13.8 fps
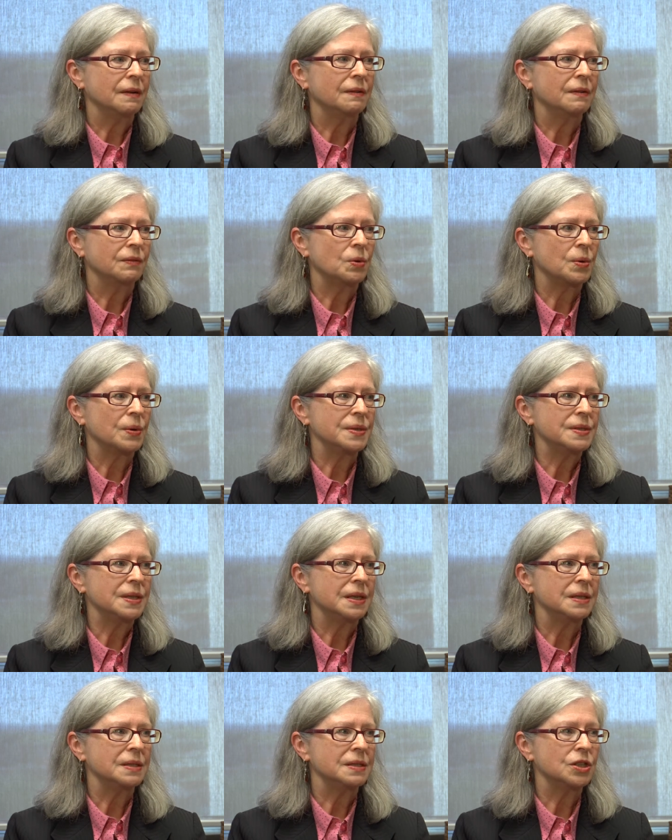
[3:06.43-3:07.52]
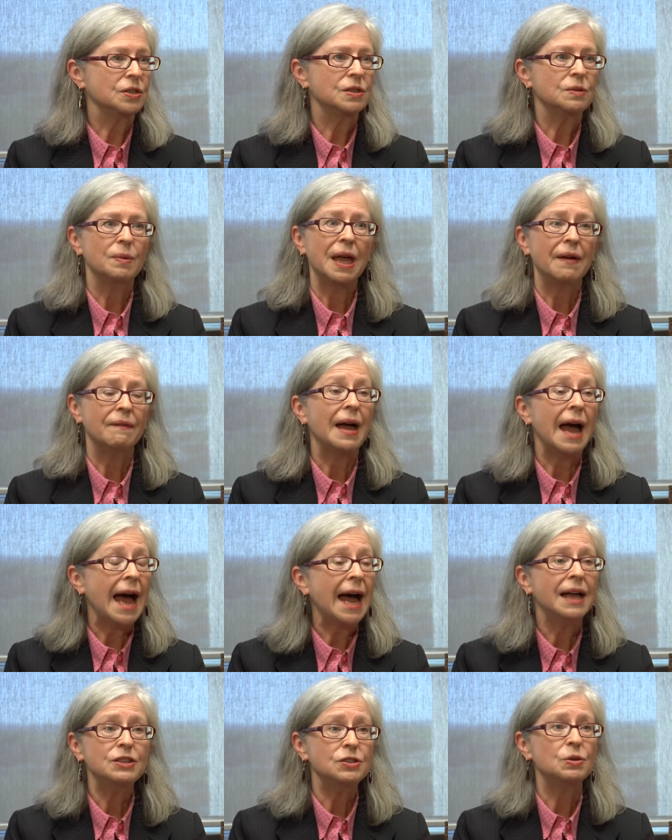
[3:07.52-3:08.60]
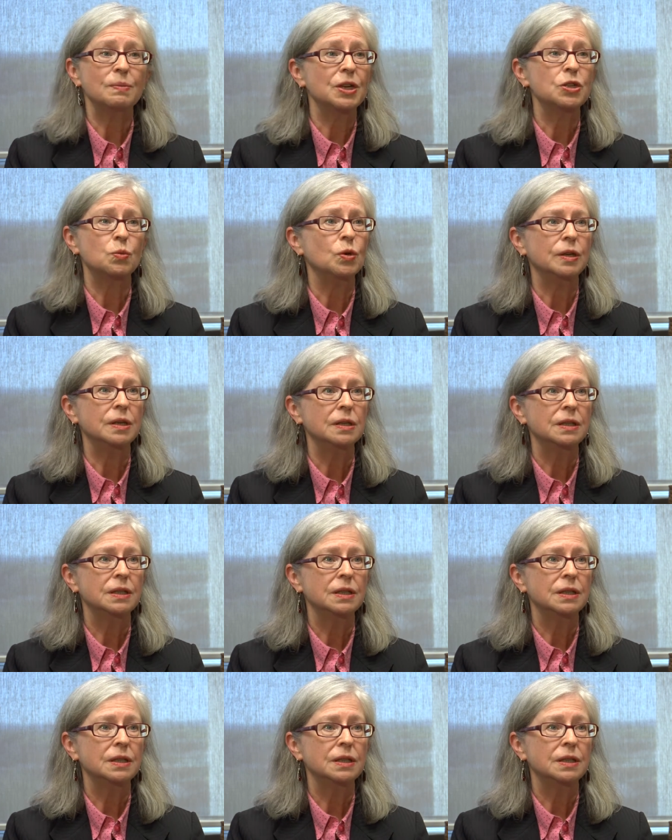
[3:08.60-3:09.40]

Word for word: of course, is just we have had so much wood.